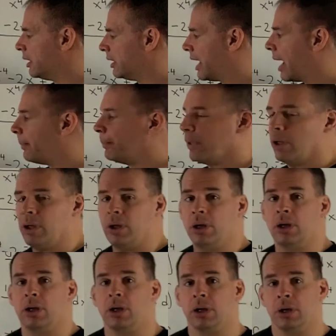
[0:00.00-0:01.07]
Now,
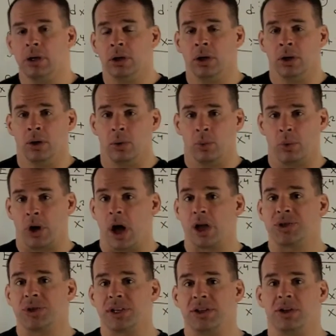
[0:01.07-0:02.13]
we
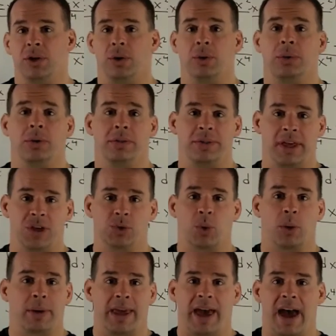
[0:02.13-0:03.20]
also can do things
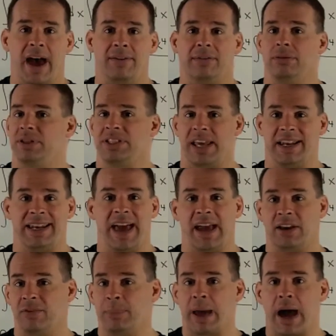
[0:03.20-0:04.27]
where we have, say,
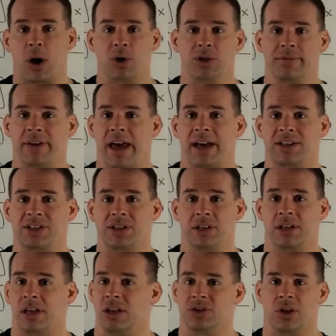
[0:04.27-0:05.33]
negative powers of x,
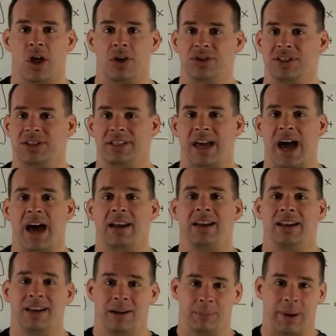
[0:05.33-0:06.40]
as long as it's
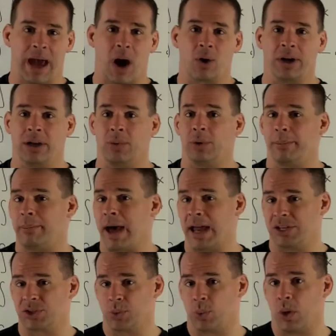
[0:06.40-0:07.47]
not power equal to
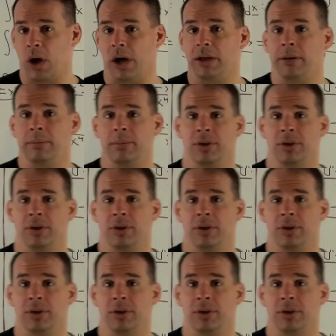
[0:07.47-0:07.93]
minus 1.